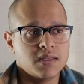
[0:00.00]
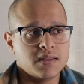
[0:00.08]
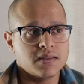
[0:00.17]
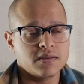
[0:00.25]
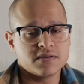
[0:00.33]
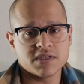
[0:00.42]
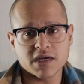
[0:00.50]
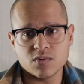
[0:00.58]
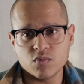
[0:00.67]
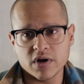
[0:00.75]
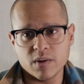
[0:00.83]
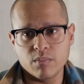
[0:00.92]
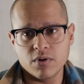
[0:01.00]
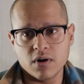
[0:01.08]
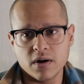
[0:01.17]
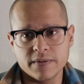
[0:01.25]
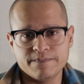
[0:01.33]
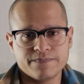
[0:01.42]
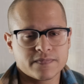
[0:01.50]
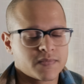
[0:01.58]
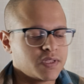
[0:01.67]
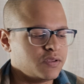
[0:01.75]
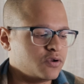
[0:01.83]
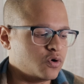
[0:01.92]
The second one I bought,
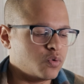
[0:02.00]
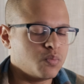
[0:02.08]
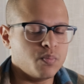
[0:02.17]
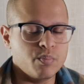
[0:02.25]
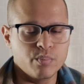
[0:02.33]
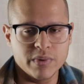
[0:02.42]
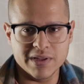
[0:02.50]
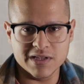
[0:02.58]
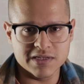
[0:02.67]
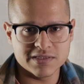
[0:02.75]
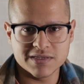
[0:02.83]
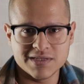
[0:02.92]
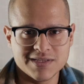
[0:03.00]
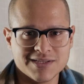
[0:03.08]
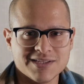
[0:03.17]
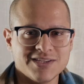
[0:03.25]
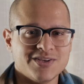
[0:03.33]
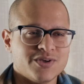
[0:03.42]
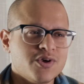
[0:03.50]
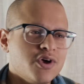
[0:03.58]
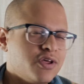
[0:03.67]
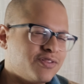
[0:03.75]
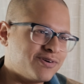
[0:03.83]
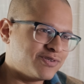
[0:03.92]
you know, mint.
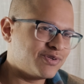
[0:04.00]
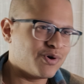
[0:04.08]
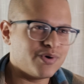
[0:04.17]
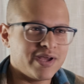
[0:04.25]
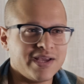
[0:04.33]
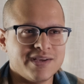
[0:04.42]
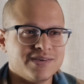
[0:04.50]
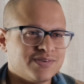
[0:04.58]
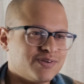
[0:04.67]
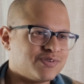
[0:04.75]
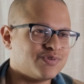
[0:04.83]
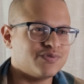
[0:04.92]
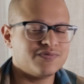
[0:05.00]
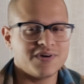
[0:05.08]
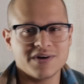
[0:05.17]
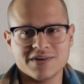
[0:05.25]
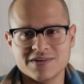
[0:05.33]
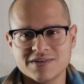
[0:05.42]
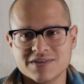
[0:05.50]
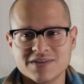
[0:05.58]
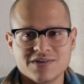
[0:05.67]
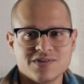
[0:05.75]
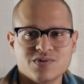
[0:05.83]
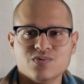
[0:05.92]
There's no haze, there's no fungus,
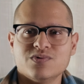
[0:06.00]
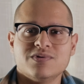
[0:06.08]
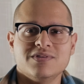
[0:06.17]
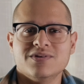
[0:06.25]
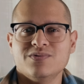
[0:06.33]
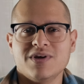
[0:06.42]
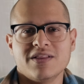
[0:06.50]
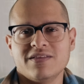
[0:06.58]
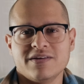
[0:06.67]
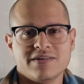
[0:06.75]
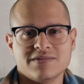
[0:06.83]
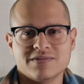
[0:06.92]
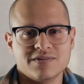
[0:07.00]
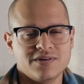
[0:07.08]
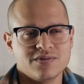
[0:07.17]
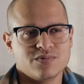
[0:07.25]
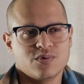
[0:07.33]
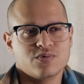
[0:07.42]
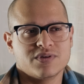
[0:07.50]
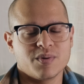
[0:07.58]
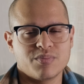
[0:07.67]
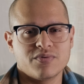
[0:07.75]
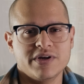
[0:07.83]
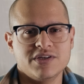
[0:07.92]
there's no nothing, you know, no
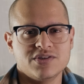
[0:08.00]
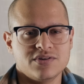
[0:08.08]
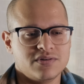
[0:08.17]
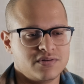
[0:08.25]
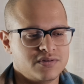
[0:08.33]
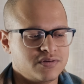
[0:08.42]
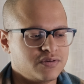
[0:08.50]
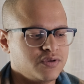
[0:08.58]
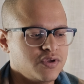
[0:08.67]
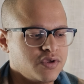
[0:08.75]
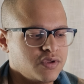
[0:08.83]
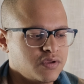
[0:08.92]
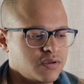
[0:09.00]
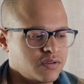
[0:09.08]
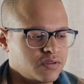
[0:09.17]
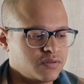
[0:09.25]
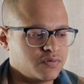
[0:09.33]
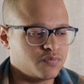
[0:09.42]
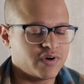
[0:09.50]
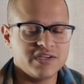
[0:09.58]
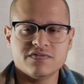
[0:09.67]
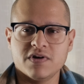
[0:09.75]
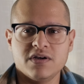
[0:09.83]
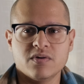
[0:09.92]
separation. The
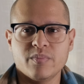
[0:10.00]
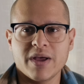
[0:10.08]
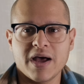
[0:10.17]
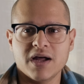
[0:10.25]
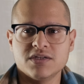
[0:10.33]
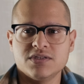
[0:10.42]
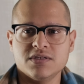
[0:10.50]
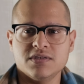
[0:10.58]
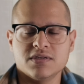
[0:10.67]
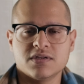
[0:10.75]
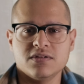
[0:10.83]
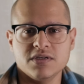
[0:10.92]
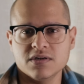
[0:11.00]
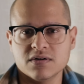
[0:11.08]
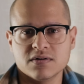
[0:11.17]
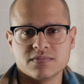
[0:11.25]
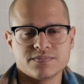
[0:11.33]
rangefinder patch is clear.